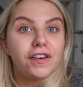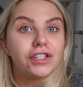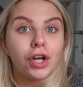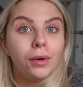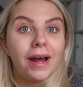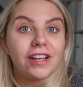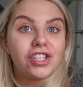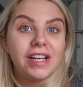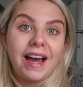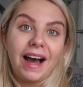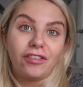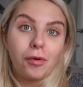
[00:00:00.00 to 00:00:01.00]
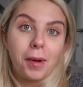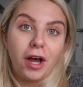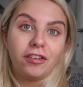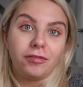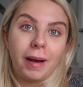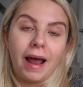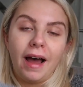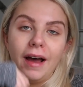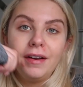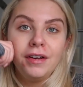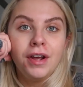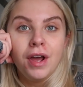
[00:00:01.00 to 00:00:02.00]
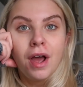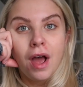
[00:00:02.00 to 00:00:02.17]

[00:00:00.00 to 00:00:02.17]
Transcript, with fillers: I don't actually have a birth plan.